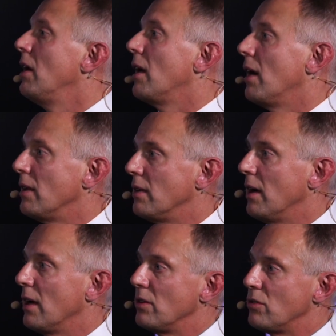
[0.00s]
and
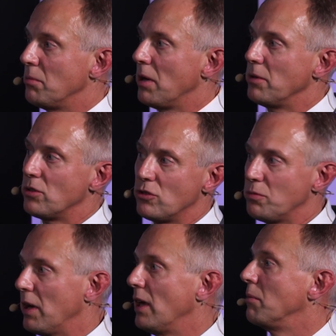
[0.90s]
and to maybe to
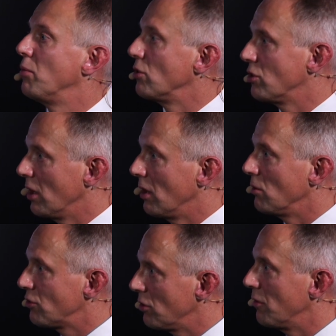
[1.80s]
Spain and Portugal
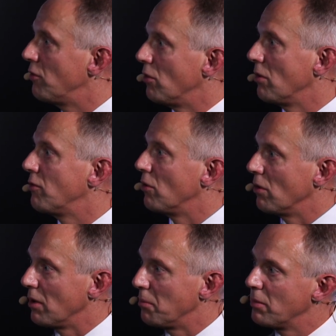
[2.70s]
also for for
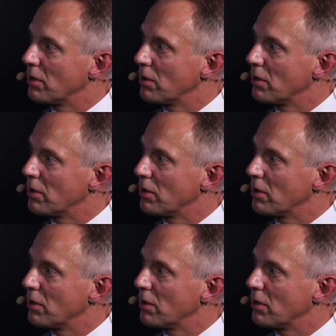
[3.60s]
the